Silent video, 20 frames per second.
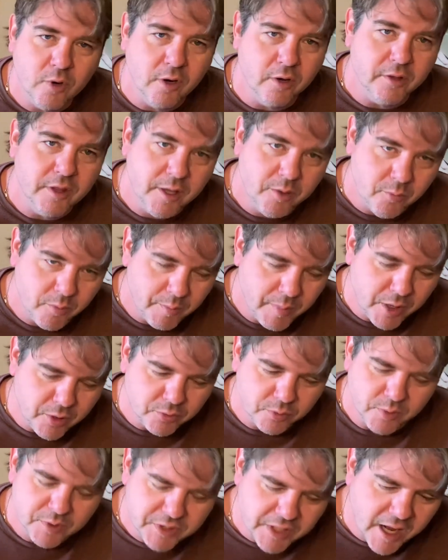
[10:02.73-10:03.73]
They were both
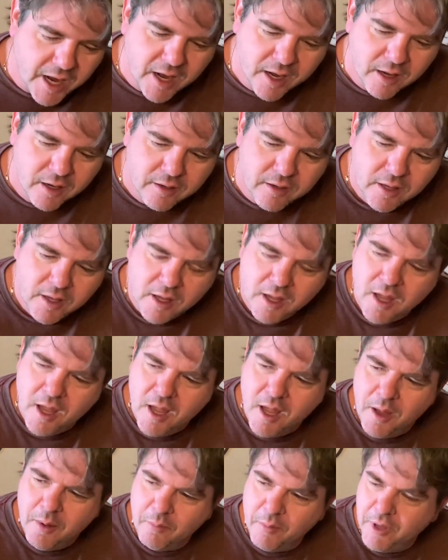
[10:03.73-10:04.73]
retired.
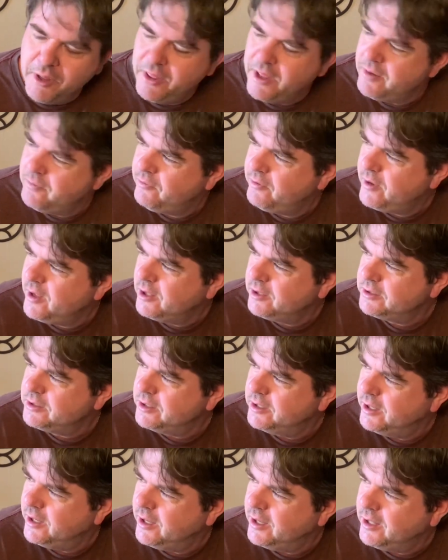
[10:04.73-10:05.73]
But they felt
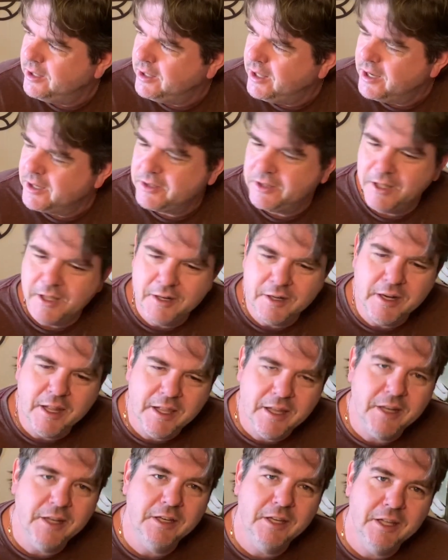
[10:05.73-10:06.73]
like they
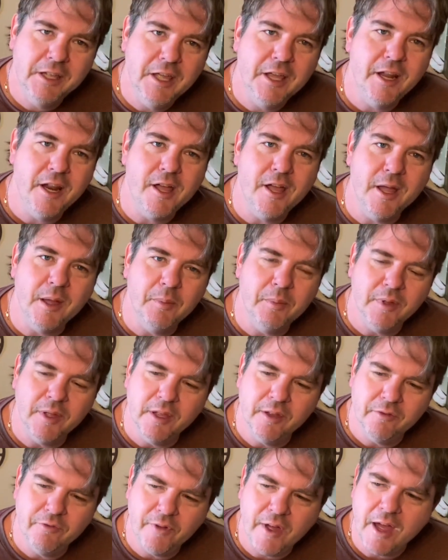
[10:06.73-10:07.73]
needed to get up
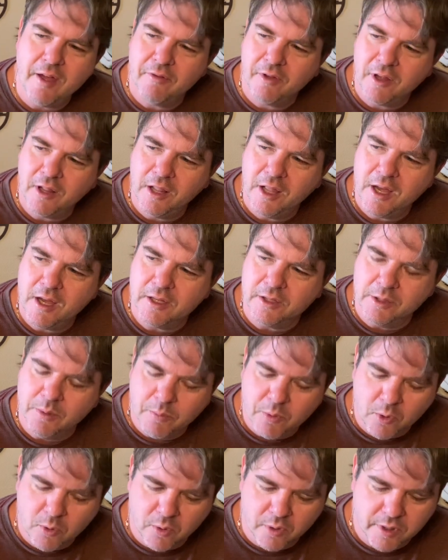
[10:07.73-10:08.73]
at 5 o'clock in the
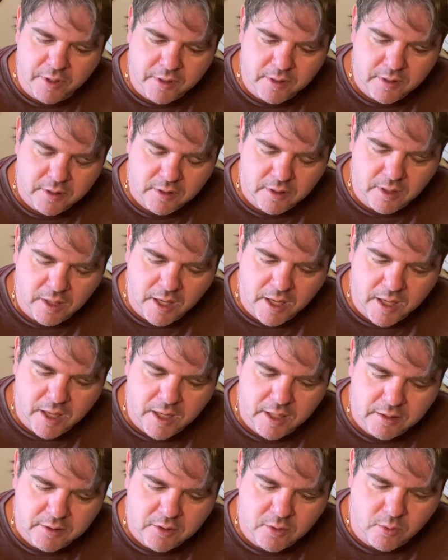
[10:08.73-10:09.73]
morning.
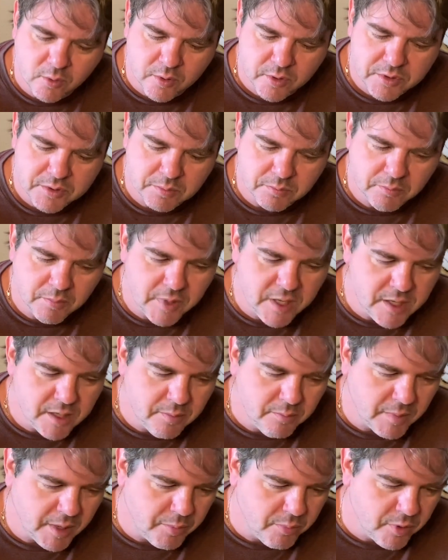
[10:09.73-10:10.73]
And of course, me
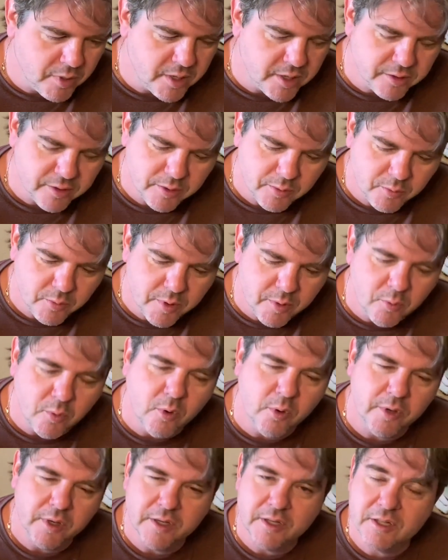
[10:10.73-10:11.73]
and my brother, we
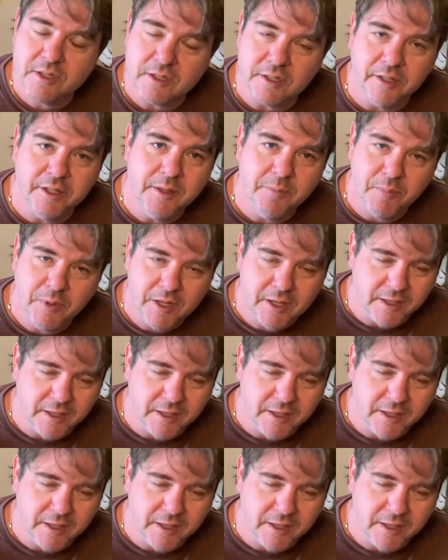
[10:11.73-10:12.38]
wanted to sleep in